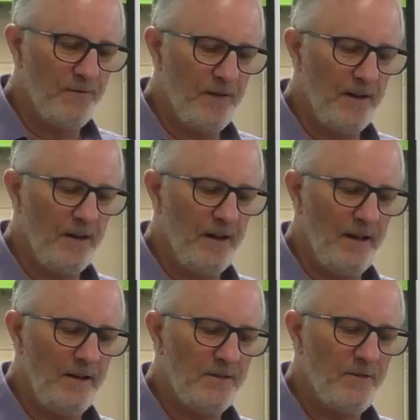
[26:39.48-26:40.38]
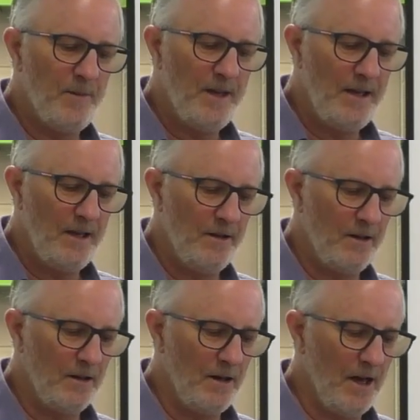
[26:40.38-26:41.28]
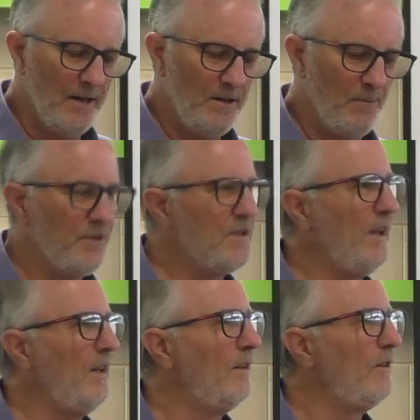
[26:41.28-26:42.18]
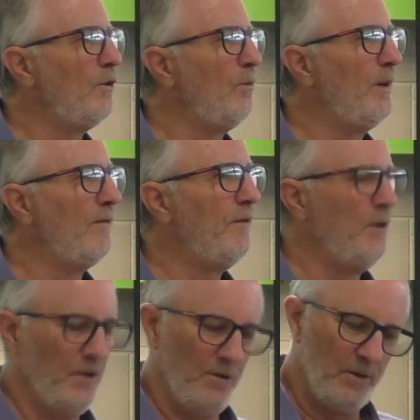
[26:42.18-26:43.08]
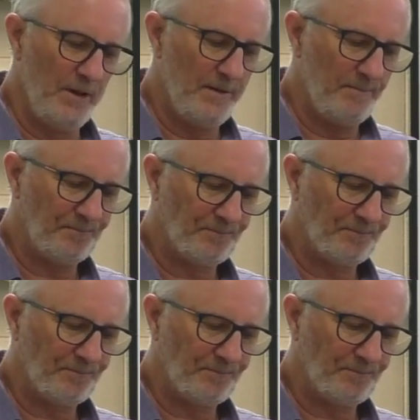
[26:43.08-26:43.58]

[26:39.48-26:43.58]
It is from here that I'd like to proceed a little bit further with.